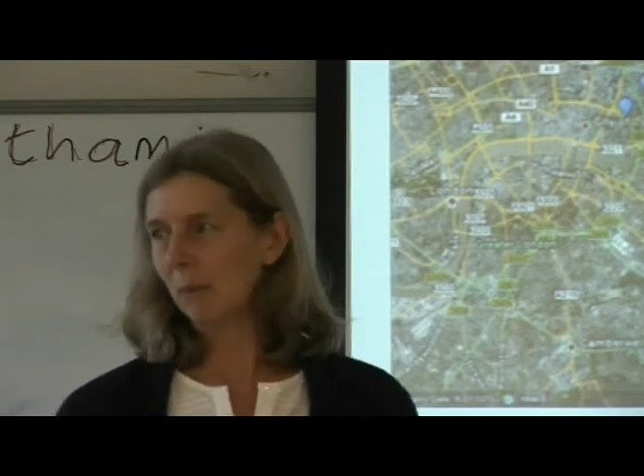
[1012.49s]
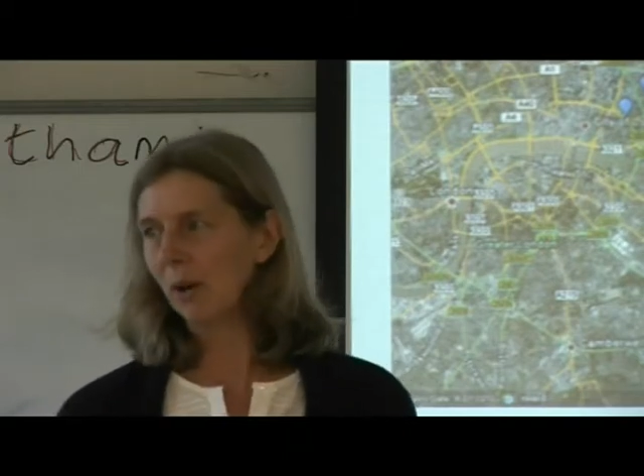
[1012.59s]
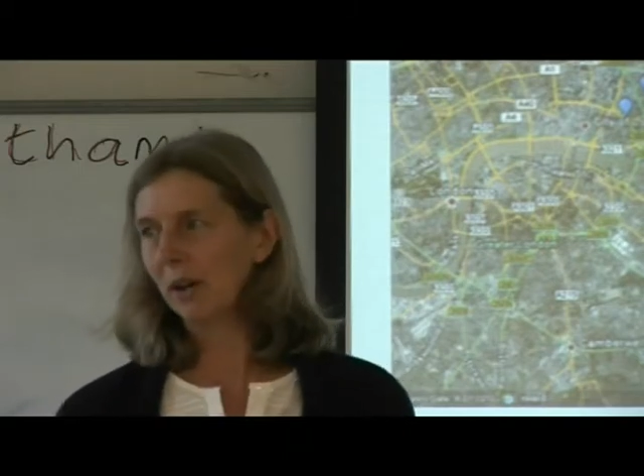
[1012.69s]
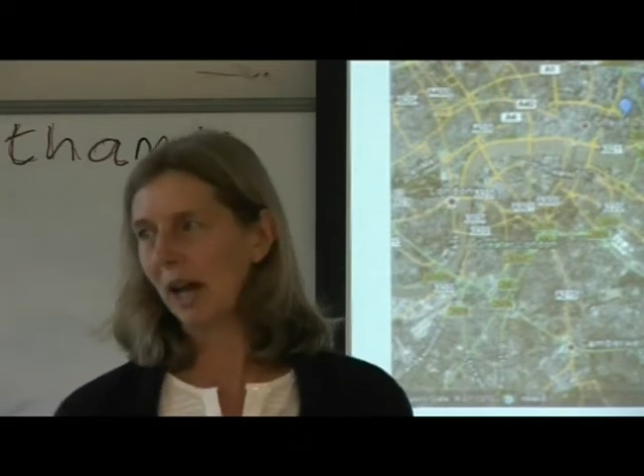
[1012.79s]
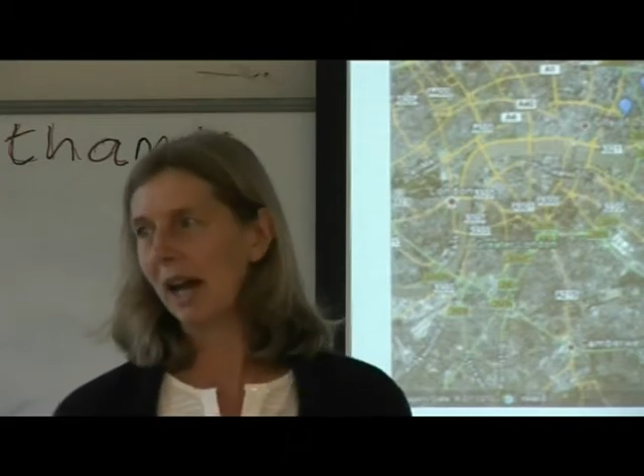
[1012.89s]

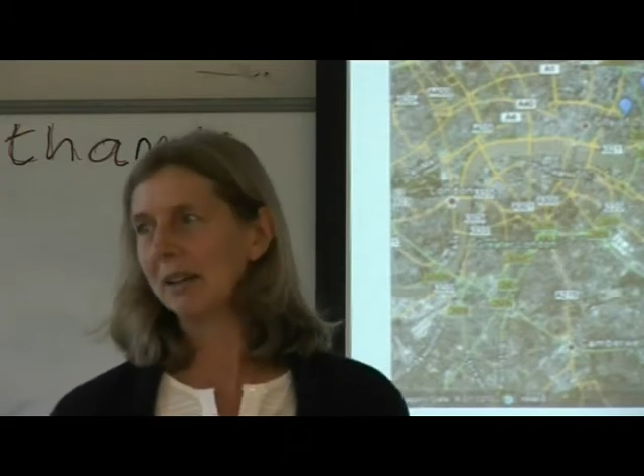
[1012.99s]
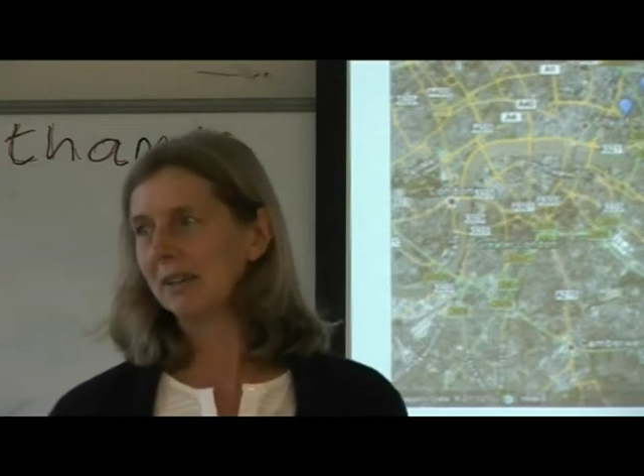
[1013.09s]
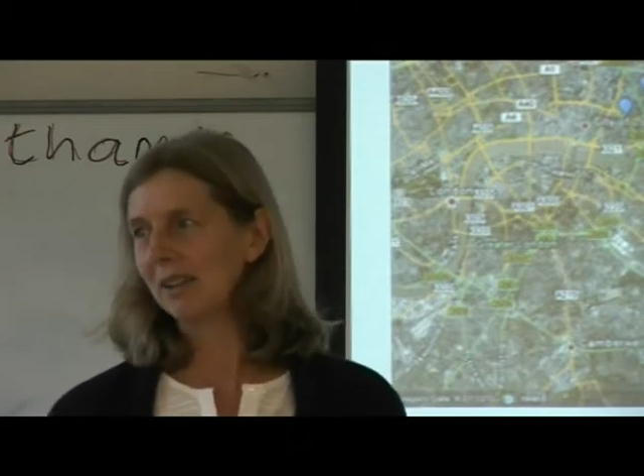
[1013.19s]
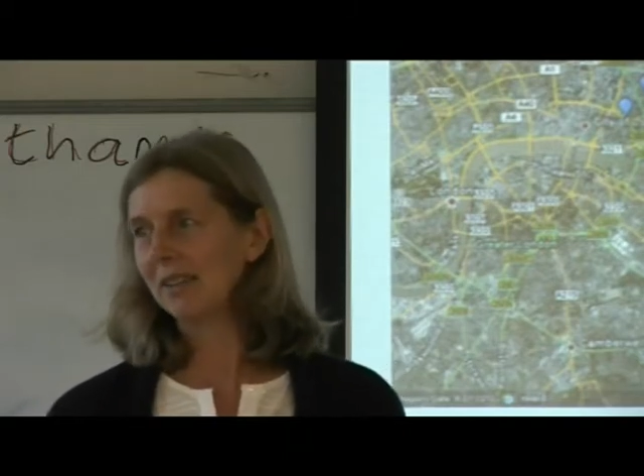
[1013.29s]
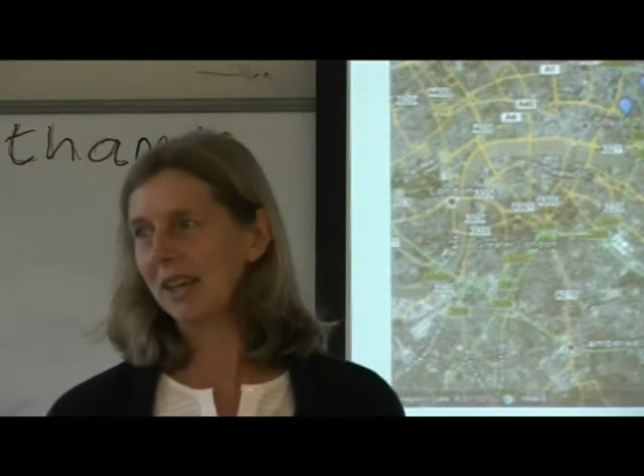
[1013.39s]
work
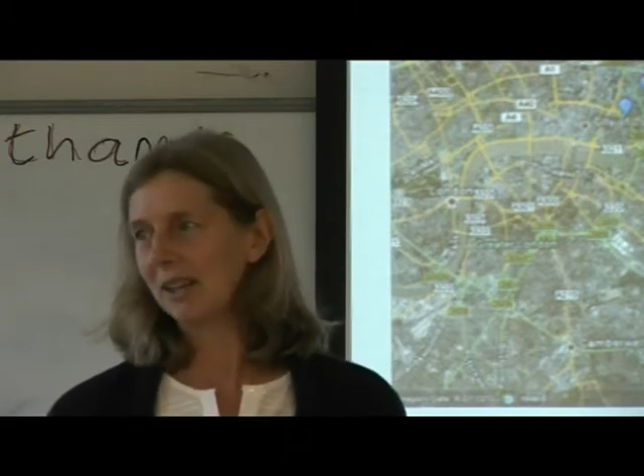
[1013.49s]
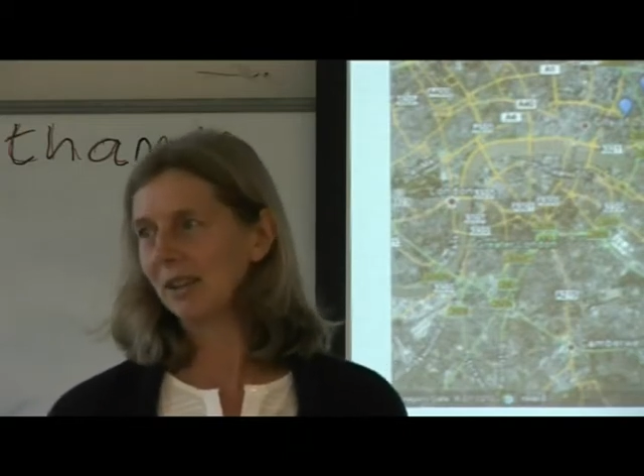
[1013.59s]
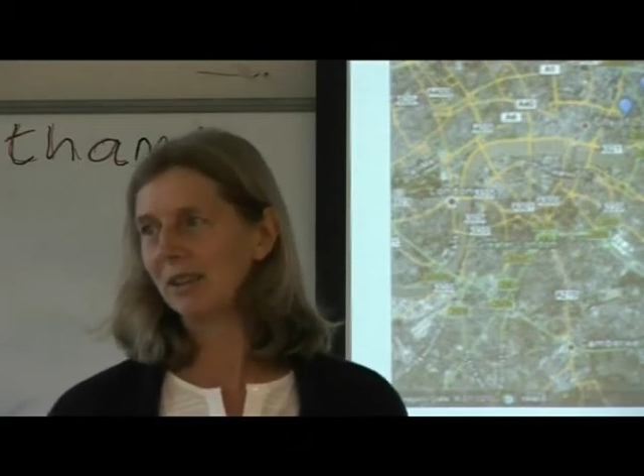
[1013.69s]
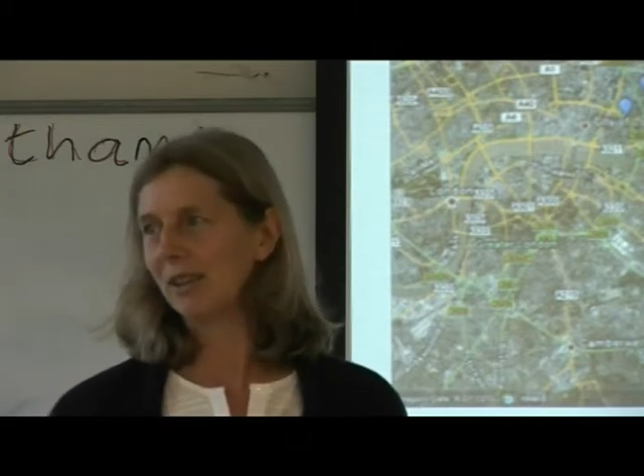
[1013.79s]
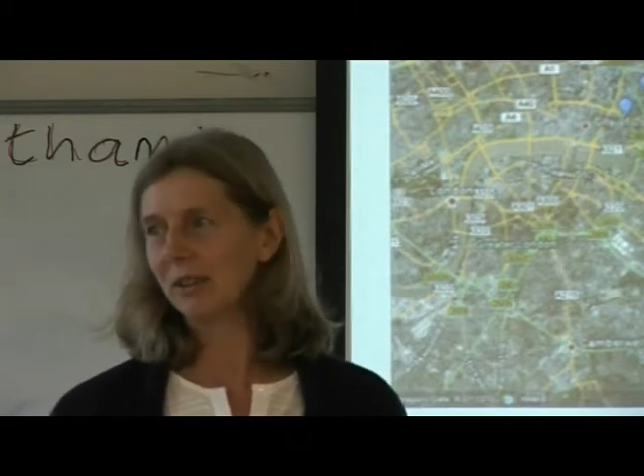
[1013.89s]
out that they
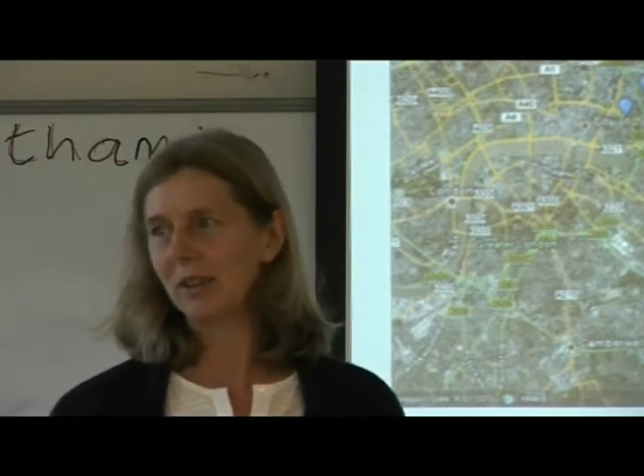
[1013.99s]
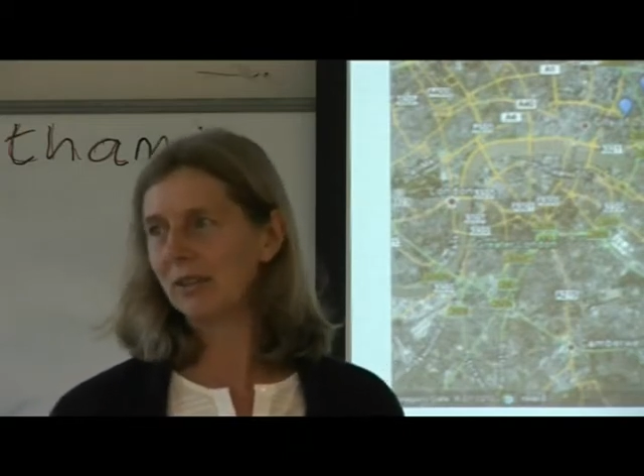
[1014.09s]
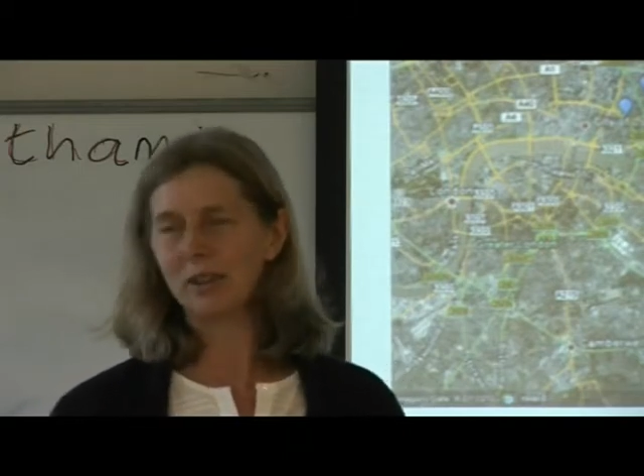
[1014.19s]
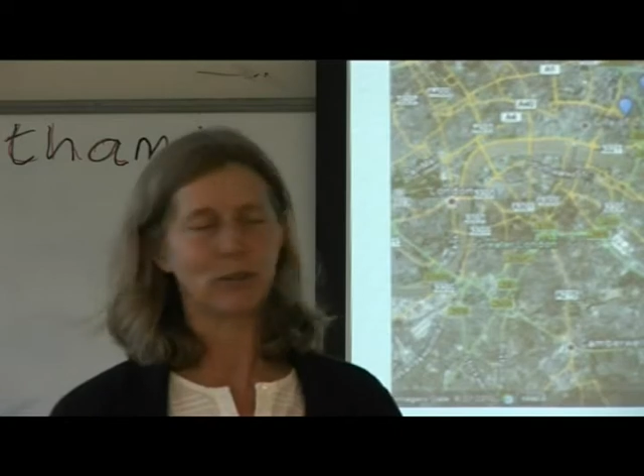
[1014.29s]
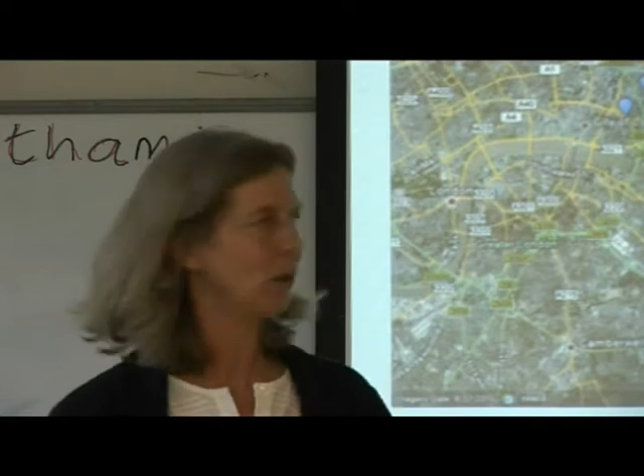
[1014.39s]
could that this